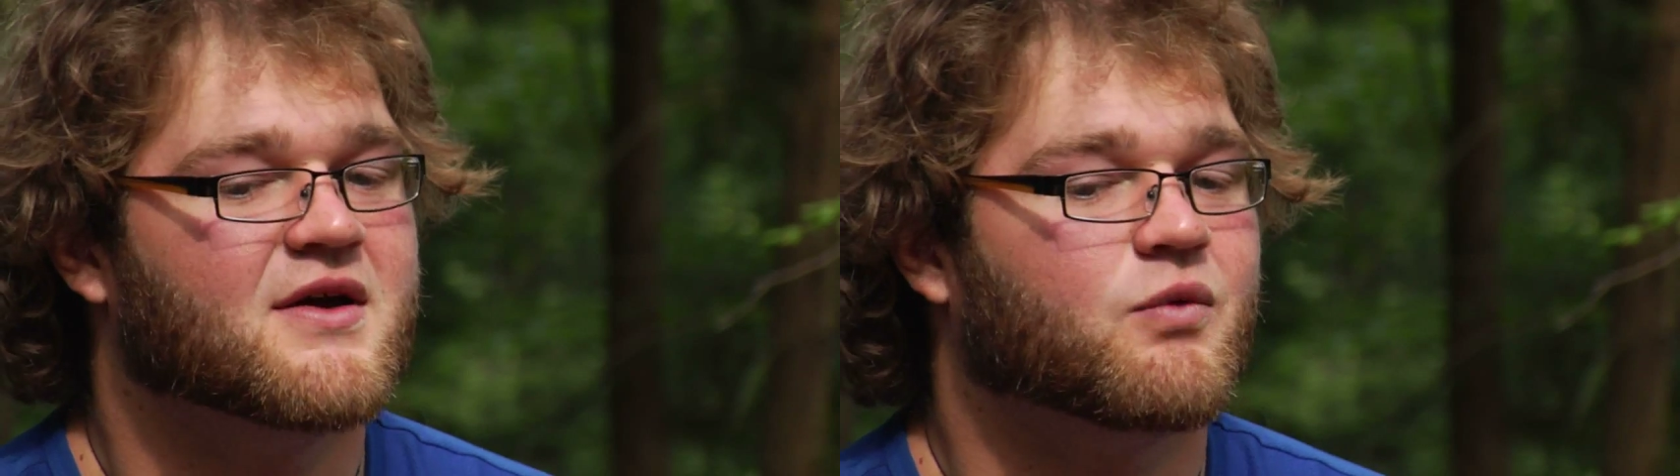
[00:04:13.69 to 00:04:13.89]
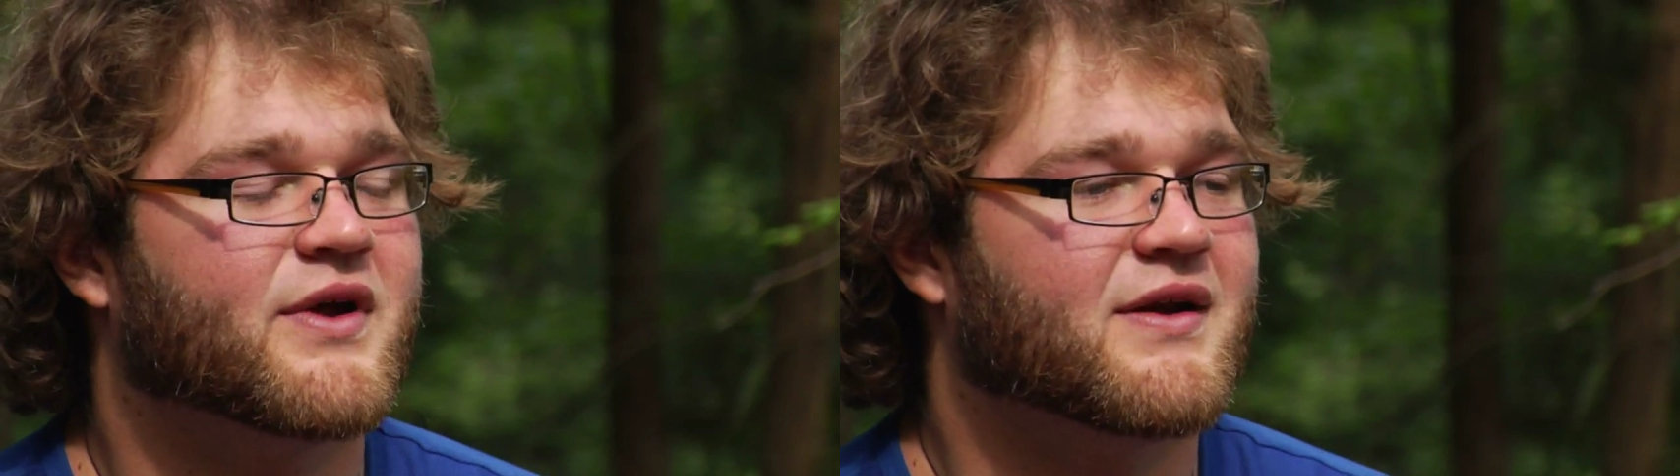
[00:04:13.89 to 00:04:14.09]

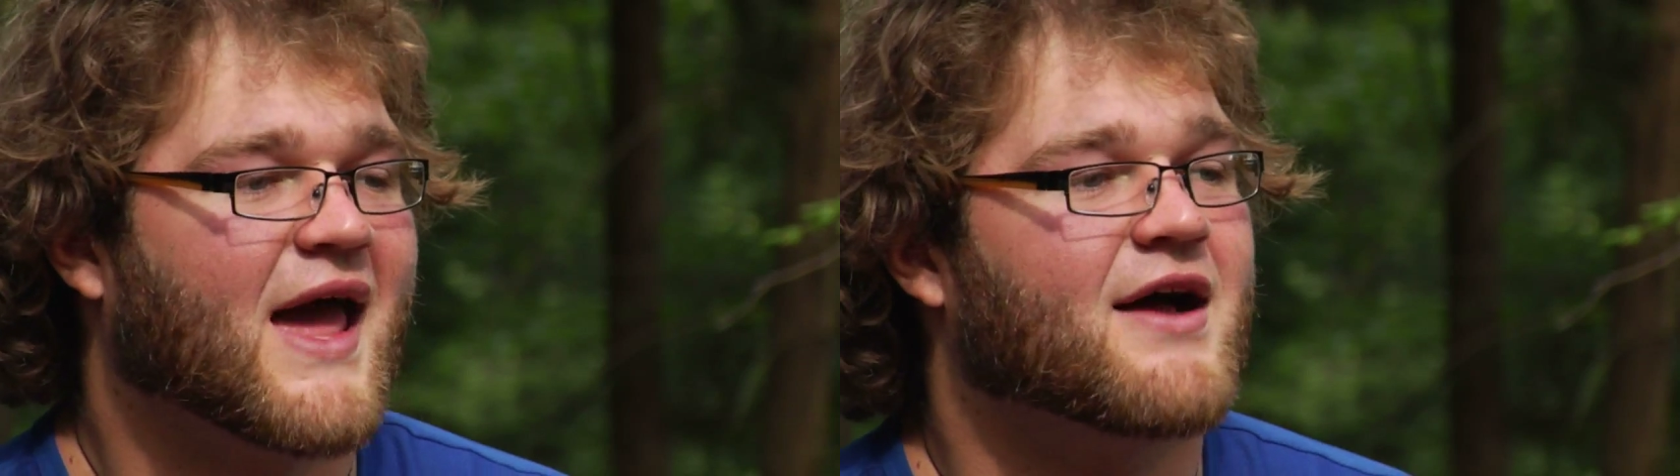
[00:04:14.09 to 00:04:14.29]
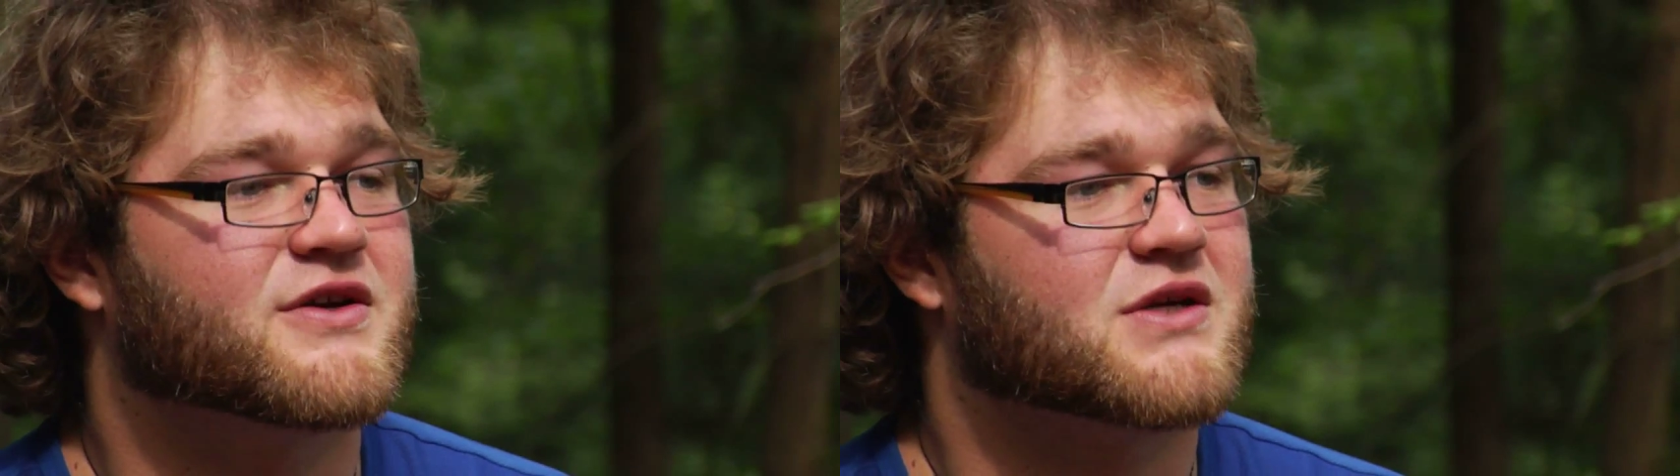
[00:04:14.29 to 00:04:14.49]
one
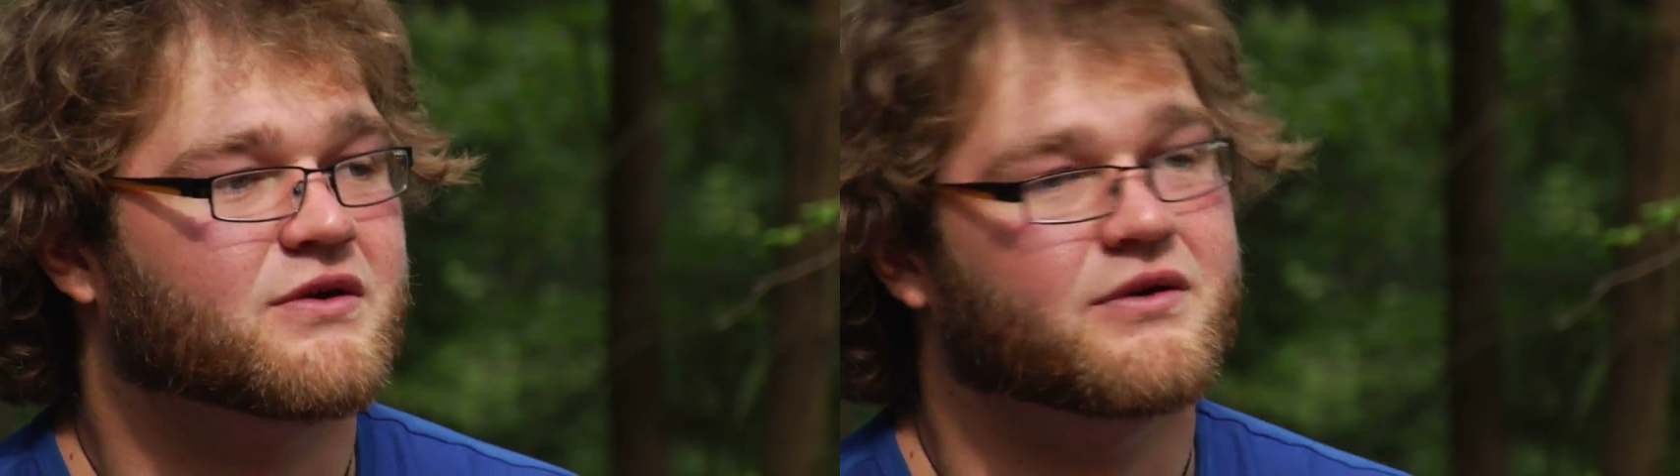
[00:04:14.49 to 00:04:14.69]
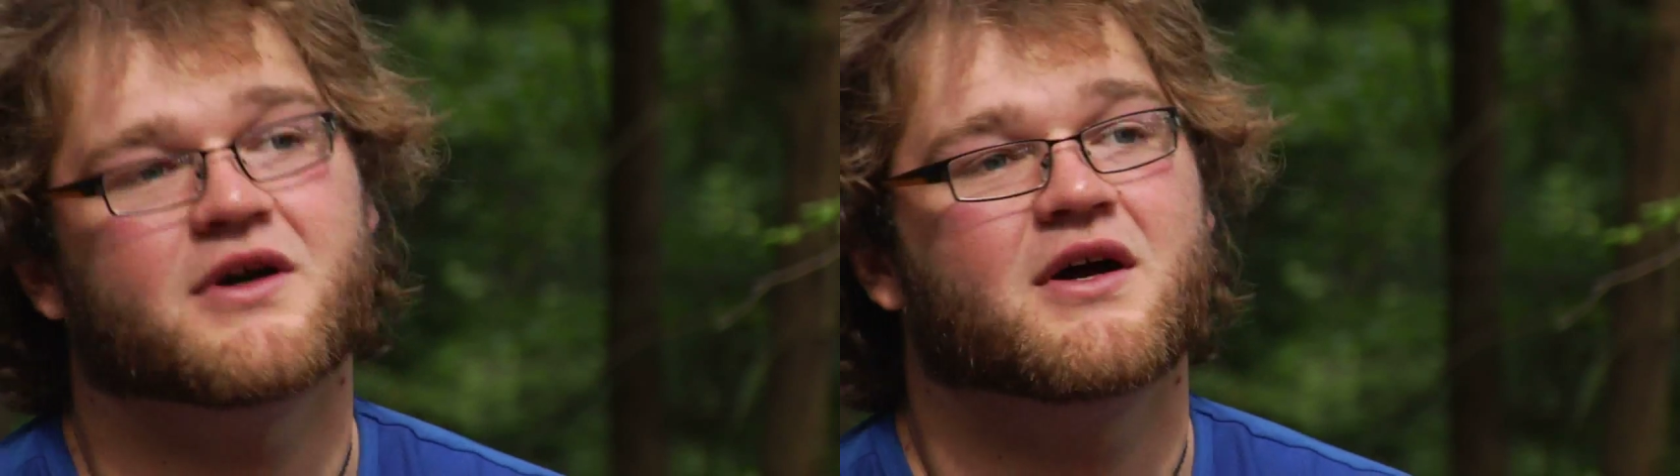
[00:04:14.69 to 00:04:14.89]

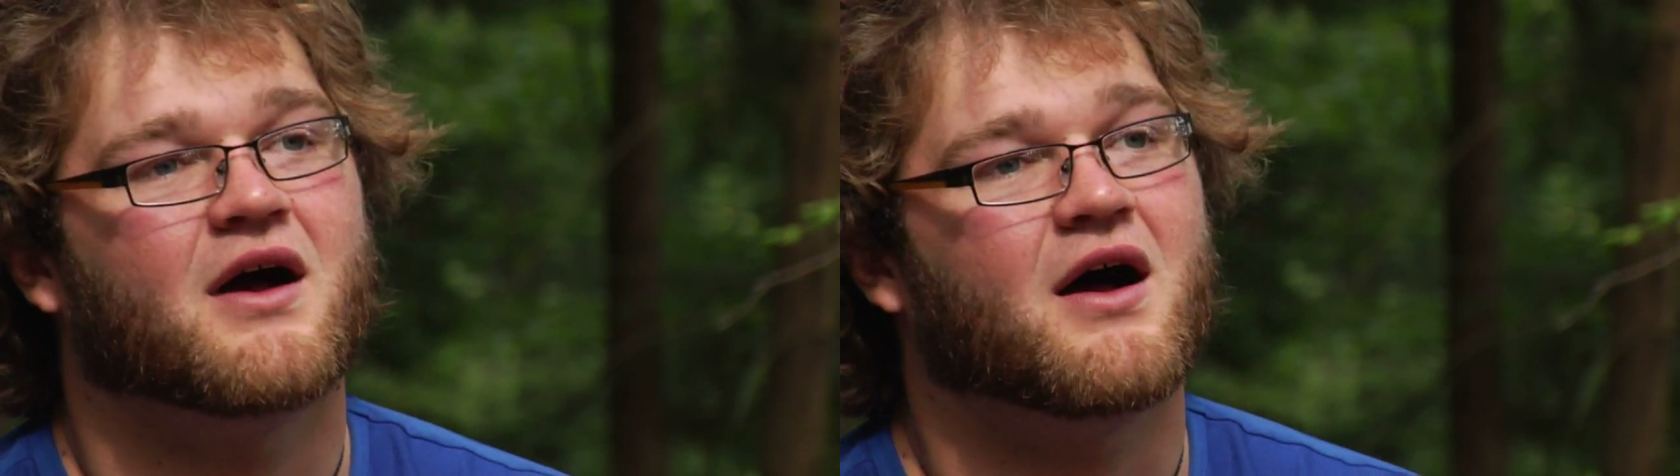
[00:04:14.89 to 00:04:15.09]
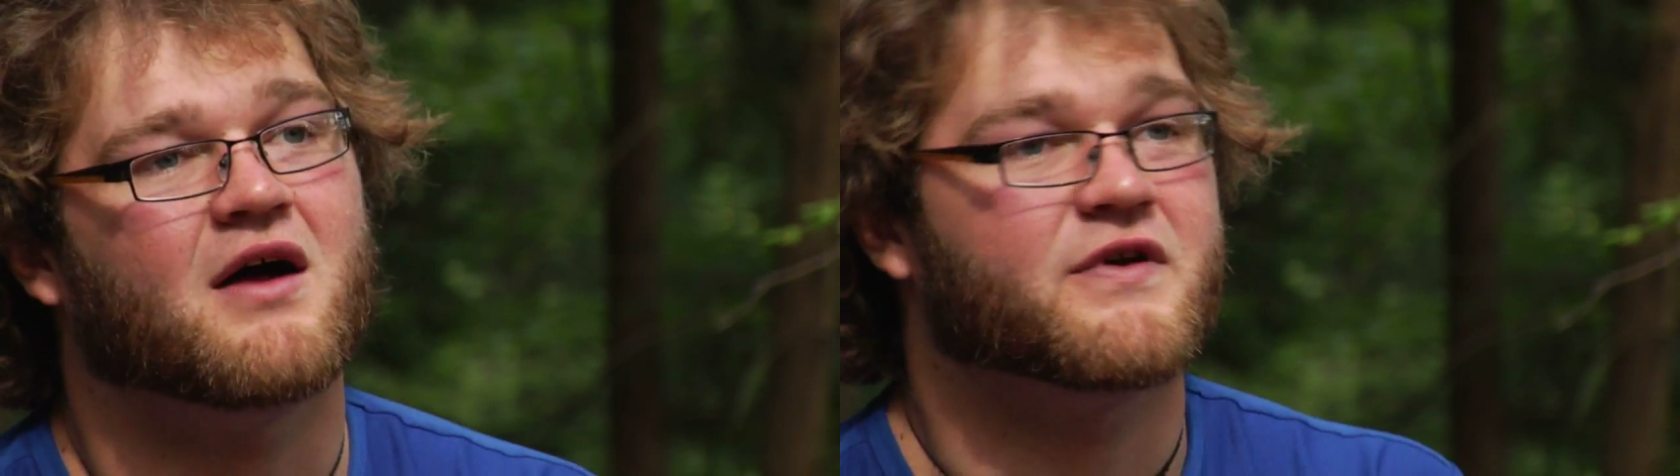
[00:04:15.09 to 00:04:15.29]
household
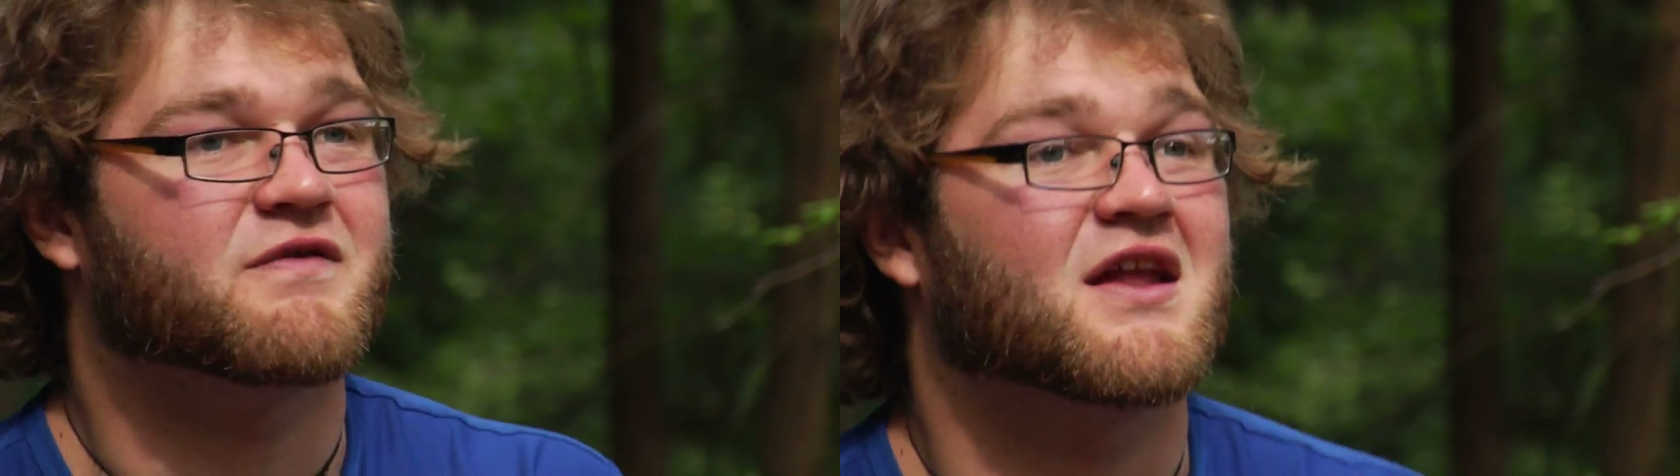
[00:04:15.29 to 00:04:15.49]
off of